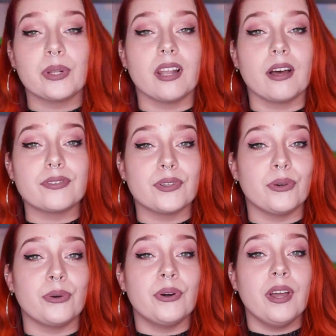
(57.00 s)
would love to
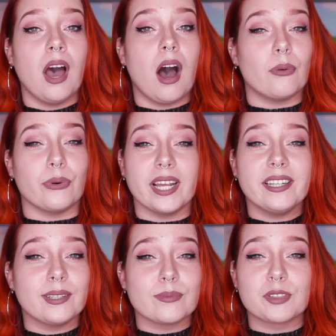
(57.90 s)
do
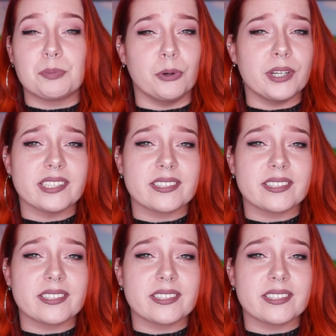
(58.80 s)
random spooky